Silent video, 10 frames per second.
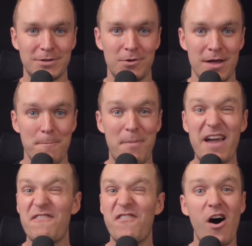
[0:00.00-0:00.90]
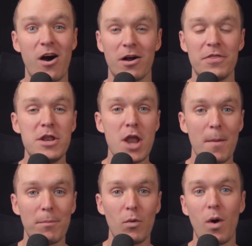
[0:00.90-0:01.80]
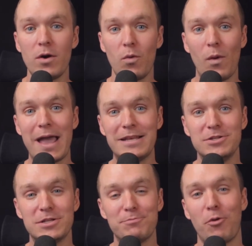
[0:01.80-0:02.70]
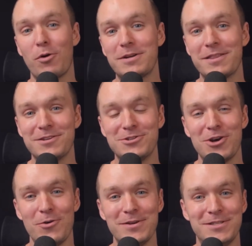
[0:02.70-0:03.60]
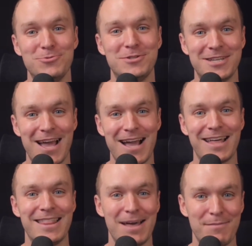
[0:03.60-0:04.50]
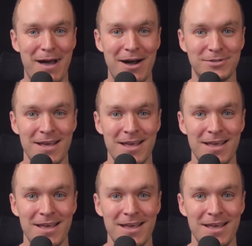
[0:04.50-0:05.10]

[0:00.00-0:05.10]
So by far, the number one way to support the show is to check them out.